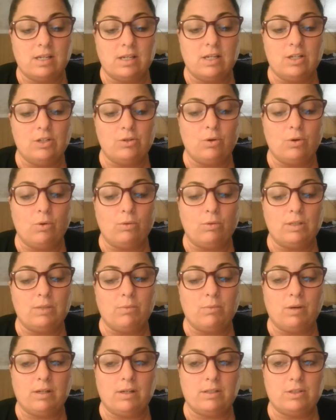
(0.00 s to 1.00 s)
you only
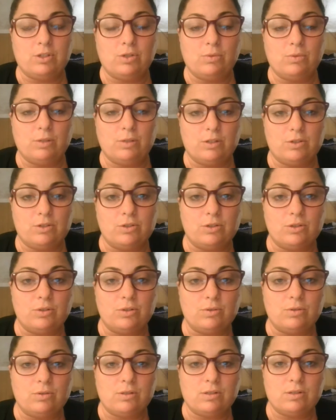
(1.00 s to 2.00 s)
want to
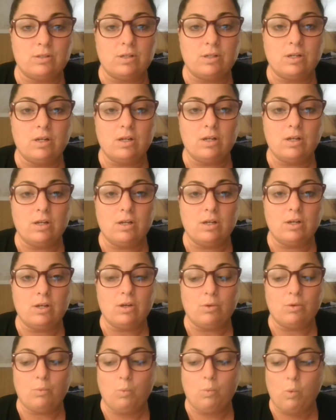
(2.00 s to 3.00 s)
introduce
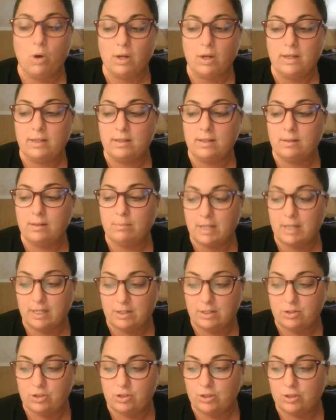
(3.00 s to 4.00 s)
one
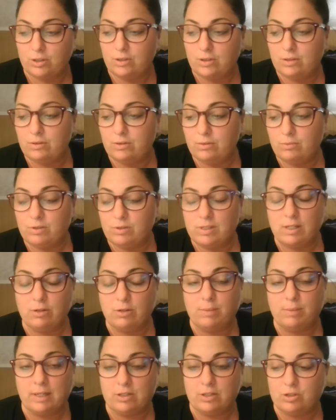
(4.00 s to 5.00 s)
picture, single
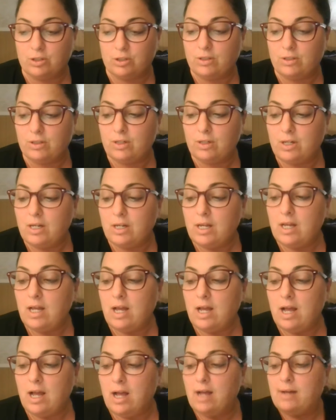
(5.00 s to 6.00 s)
picture,
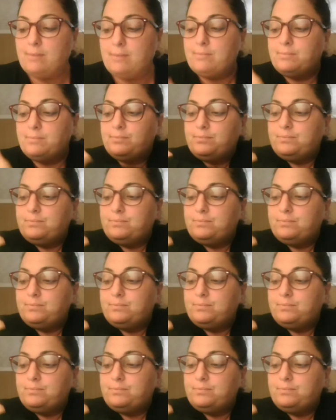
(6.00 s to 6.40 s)
um,